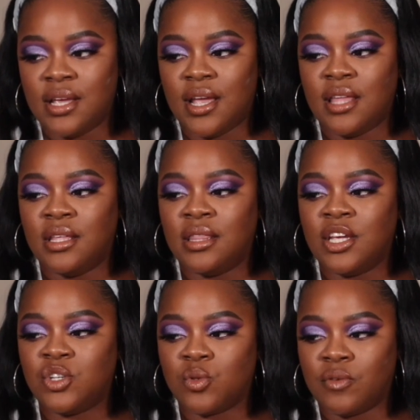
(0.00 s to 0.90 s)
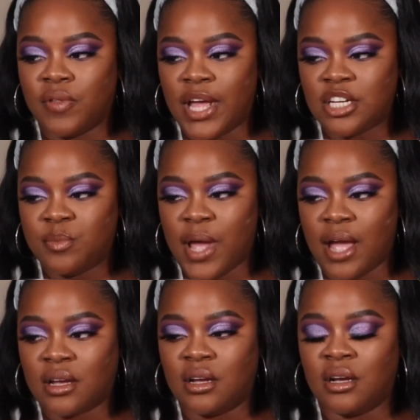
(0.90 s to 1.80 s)
And then they show the
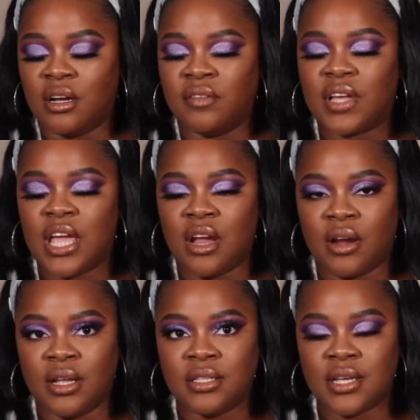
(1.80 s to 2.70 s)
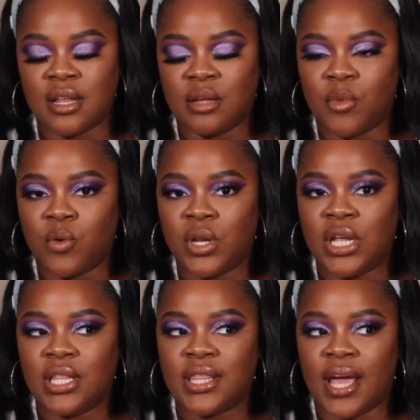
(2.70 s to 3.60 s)
flashback of Karen telling
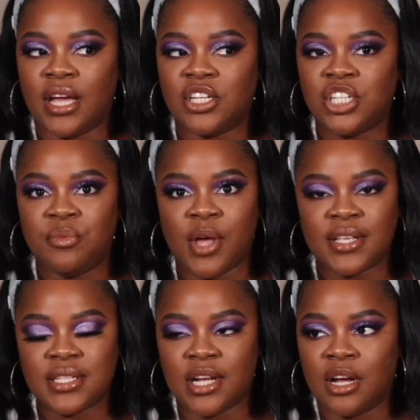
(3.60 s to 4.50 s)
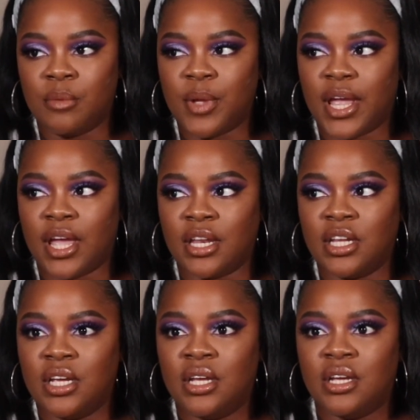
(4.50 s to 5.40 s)
Monique that she messed up and,
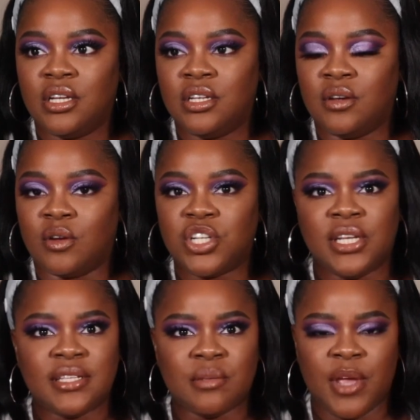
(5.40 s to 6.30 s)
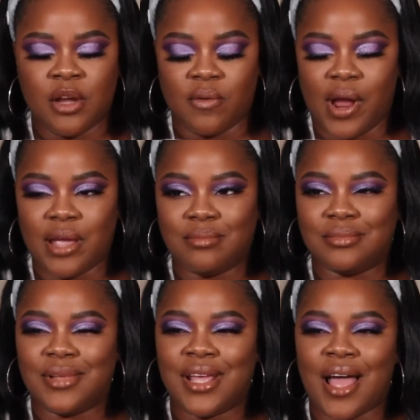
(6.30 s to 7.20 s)
you know, she needs to make it right.
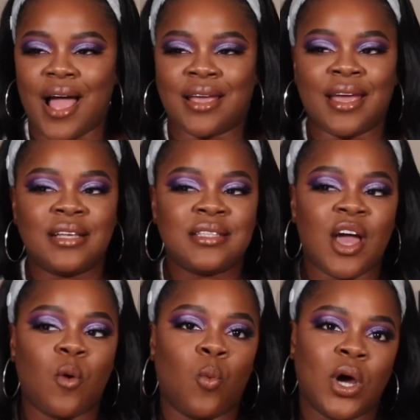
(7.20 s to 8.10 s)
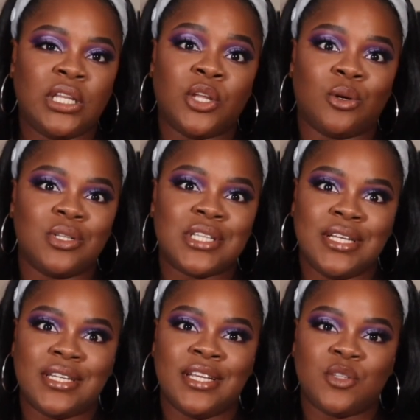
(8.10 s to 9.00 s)
I guess that one little
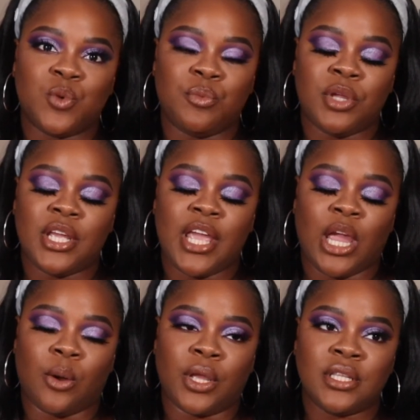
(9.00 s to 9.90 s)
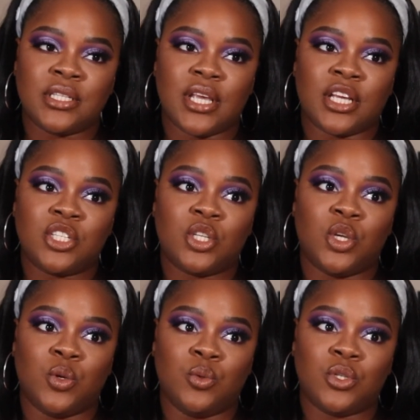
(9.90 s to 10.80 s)
sentence would be Karen's
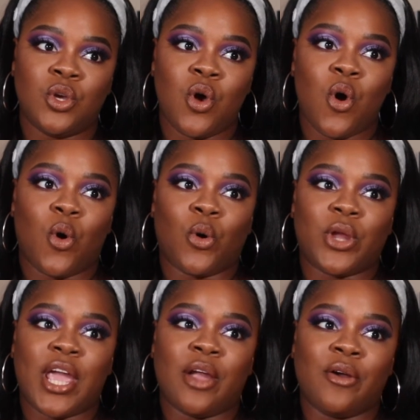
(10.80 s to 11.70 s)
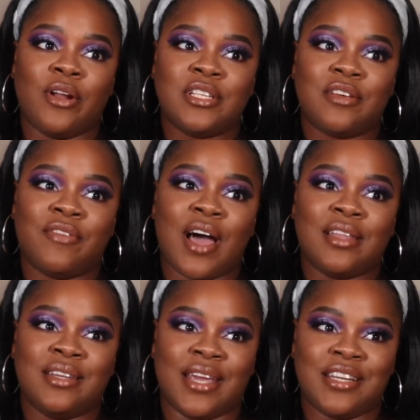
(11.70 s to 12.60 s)
excuse or Karen's
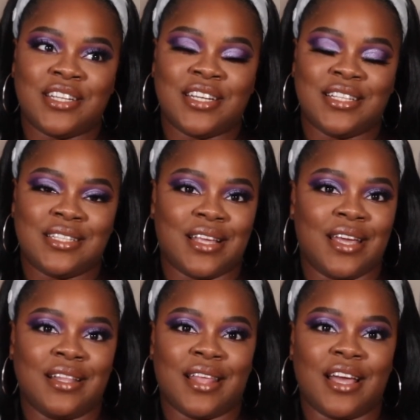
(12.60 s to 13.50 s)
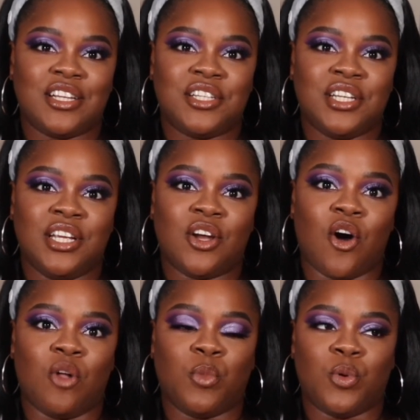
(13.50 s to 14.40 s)
validation in saying that she
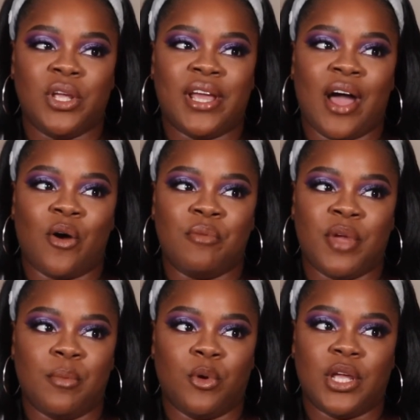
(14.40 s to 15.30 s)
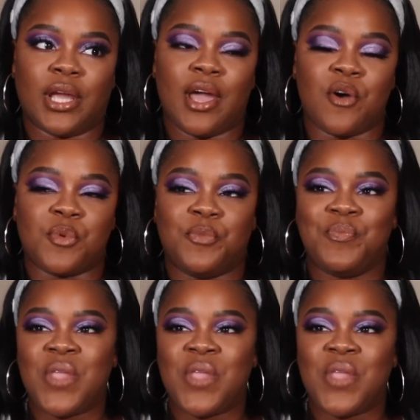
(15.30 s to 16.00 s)
called Monique out and made Monique accountable.